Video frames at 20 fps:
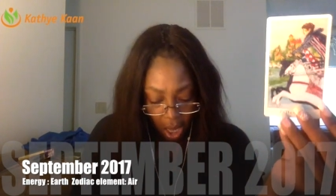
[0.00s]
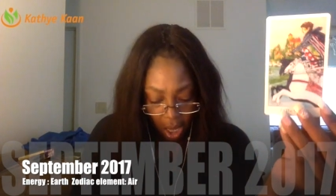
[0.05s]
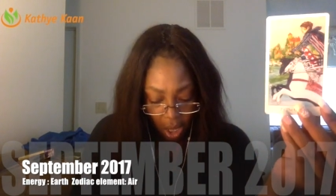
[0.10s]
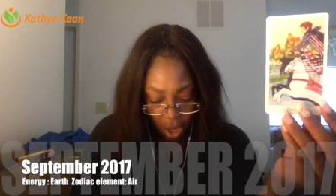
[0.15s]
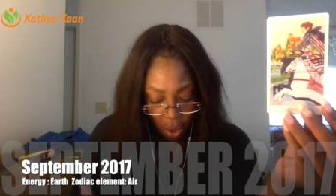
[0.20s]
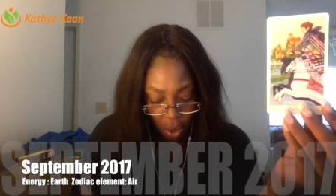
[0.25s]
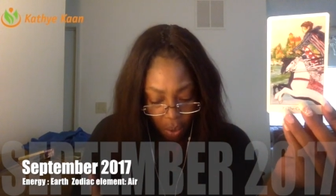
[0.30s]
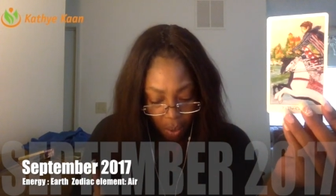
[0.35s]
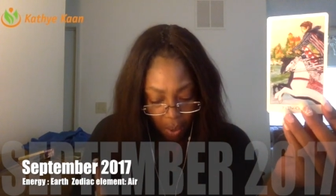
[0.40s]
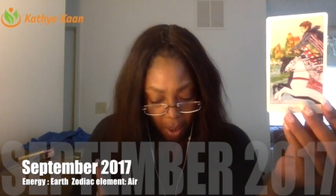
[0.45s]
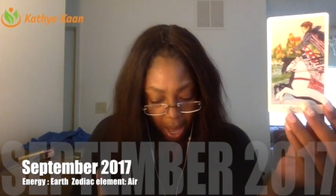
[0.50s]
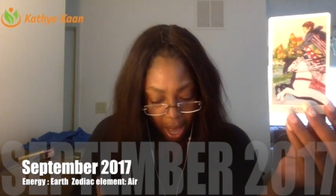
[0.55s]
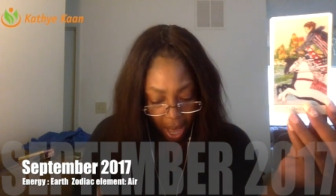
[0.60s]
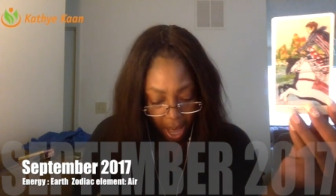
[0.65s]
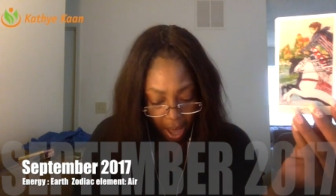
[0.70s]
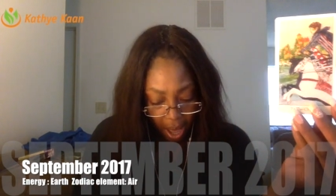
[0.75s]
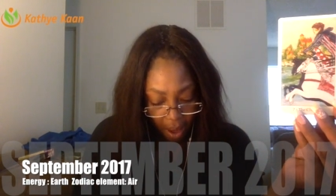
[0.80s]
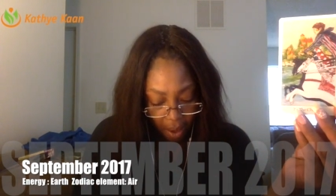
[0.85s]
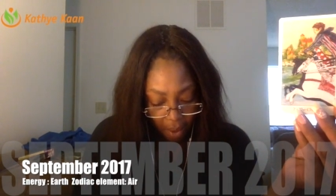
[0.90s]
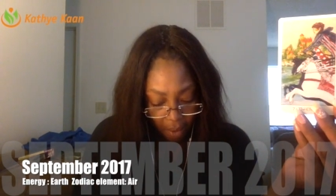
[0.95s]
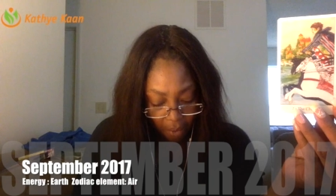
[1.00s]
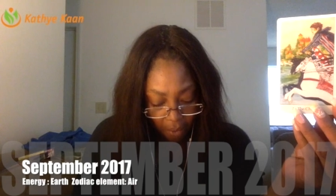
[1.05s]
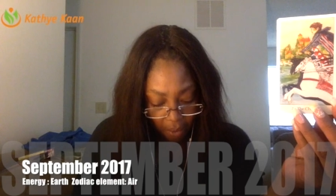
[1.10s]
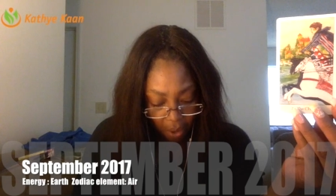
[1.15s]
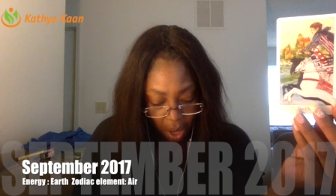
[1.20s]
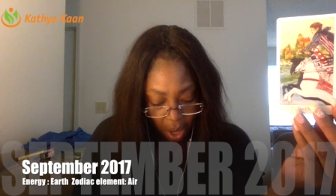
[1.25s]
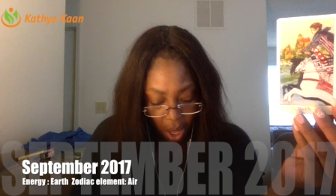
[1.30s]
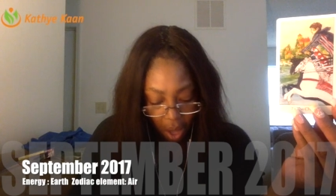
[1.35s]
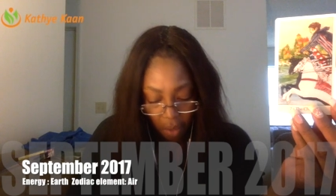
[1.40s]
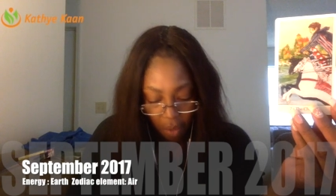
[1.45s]
you have
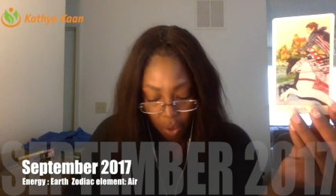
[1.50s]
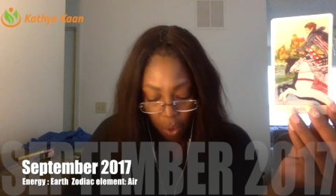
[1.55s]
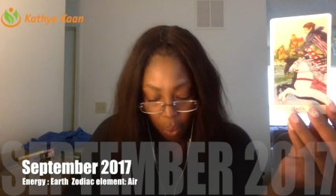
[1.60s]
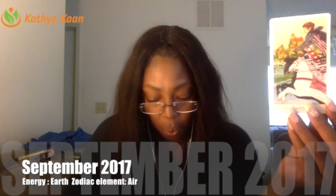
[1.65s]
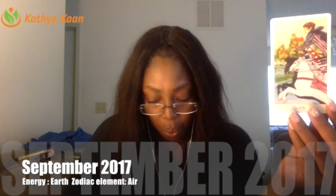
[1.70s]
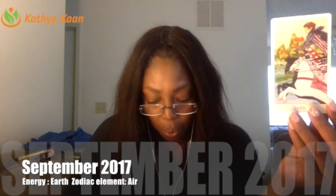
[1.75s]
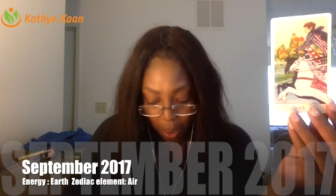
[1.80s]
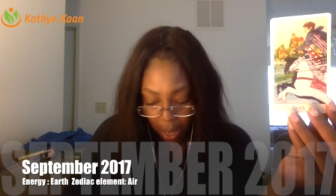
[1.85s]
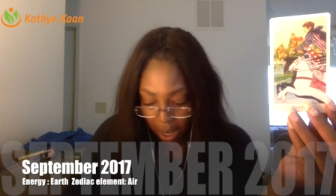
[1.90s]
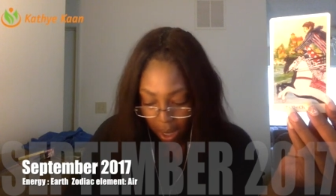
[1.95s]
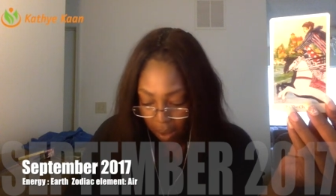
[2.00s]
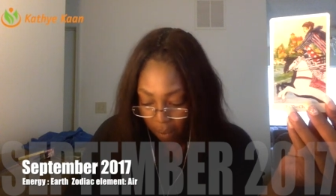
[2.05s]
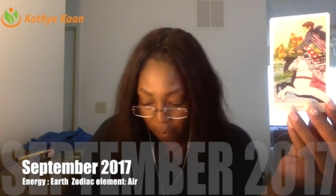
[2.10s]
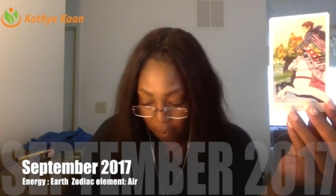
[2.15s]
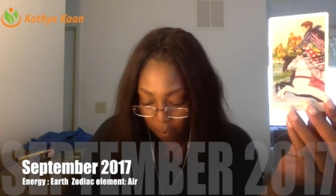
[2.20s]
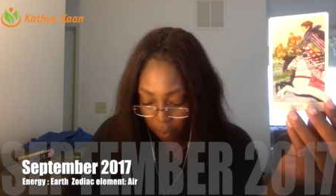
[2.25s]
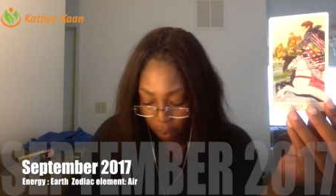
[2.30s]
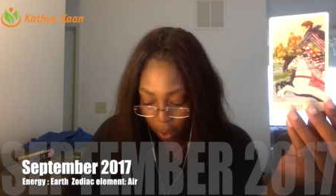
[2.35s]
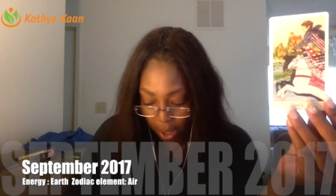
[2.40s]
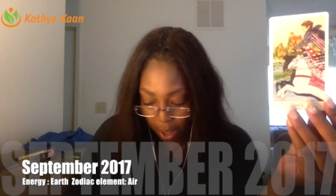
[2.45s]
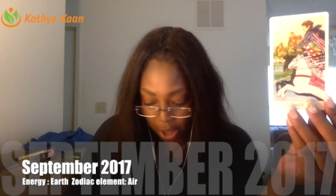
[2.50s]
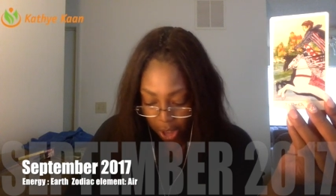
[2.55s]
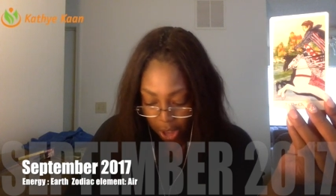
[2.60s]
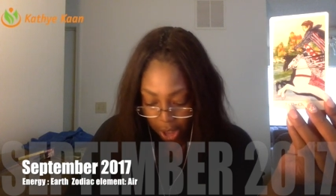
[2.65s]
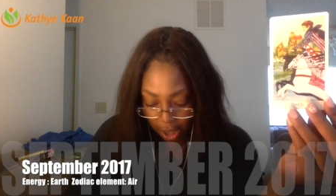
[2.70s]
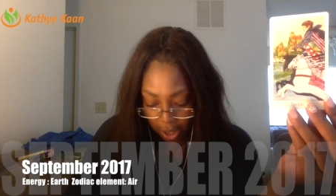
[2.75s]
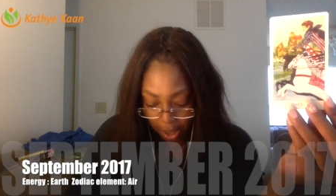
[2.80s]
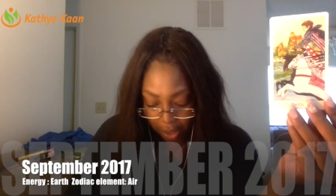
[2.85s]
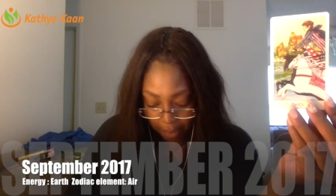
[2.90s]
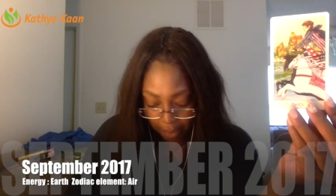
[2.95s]
the Wheel of
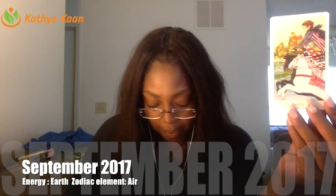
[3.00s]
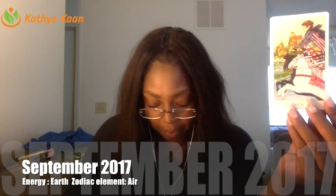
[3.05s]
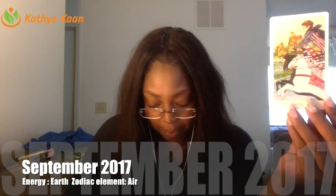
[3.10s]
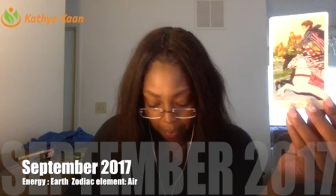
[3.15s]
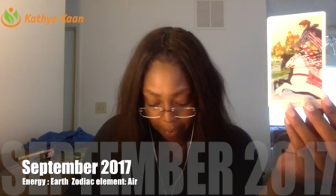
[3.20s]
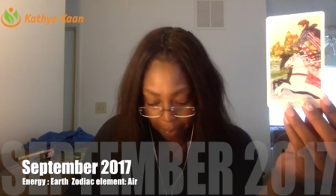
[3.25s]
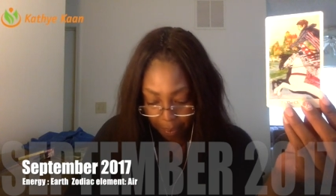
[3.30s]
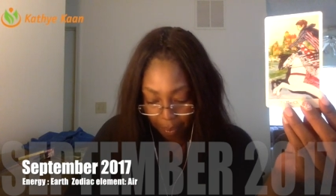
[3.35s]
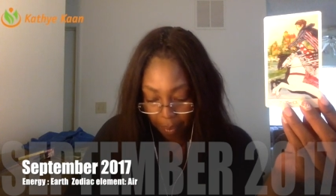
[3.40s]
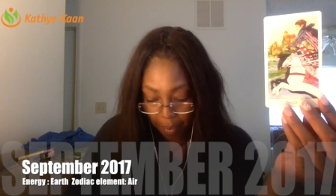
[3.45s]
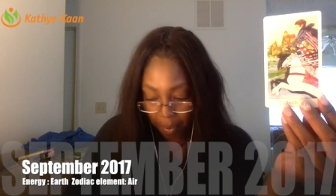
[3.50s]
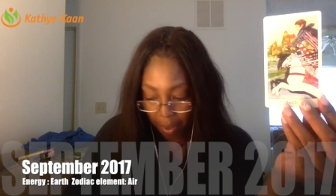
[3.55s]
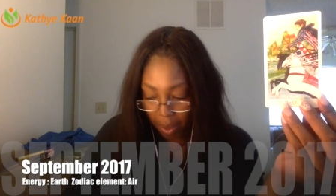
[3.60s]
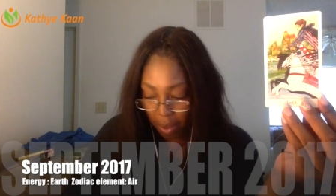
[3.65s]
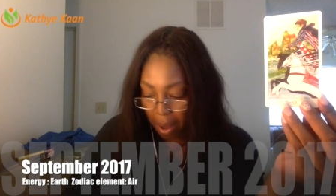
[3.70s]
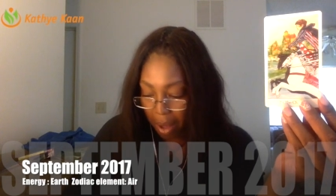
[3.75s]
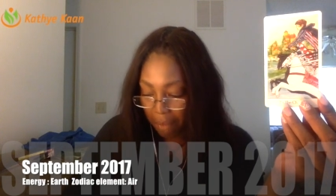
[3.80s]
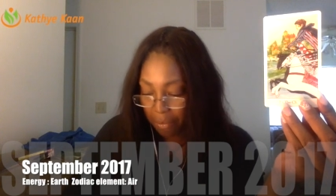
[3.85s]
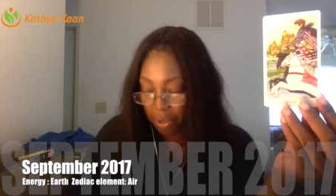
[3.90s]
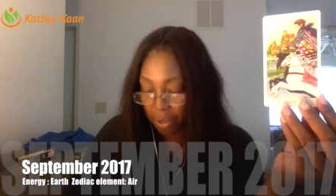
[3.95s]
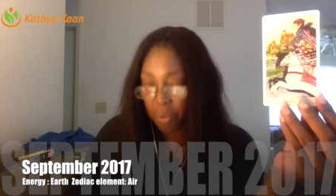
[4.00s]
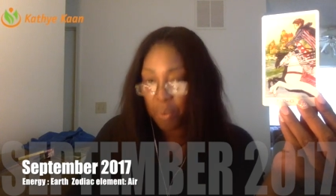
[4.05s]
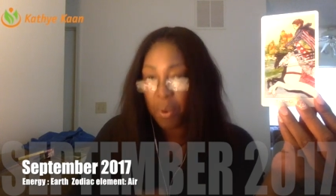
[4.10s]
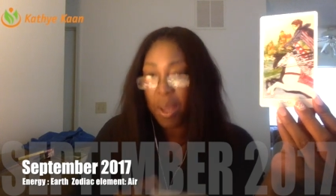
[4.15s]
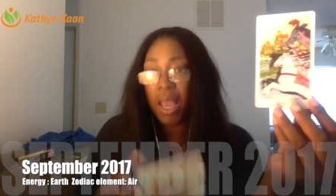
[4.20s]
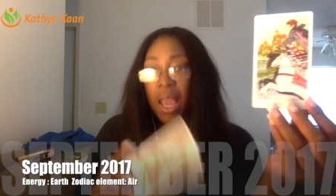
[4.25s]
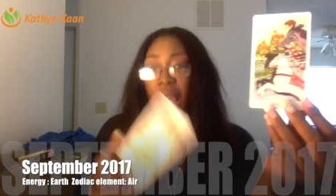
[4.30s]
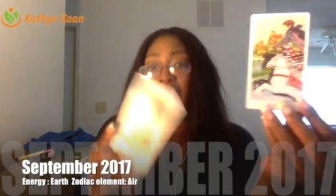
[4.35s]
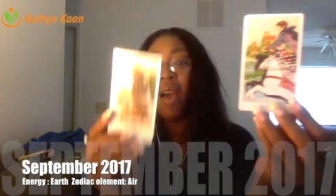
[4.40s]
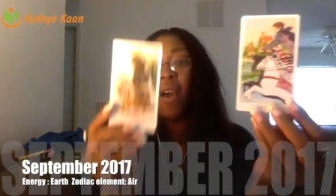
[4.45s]
Fortune. You have
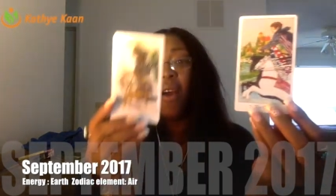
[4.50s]
three